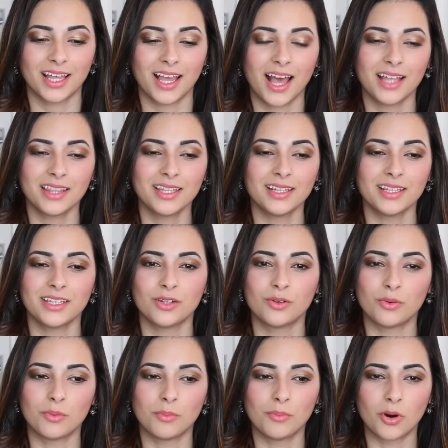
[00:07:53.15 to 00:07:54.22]
I had the
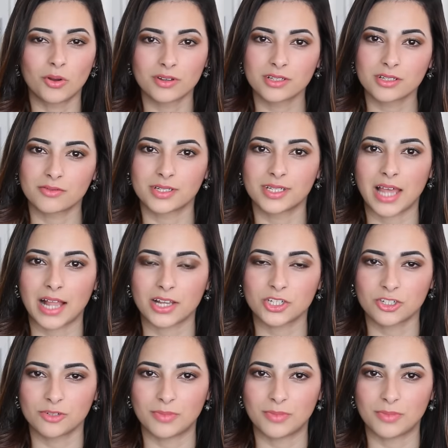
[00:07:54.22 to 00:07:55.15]
little monitor attached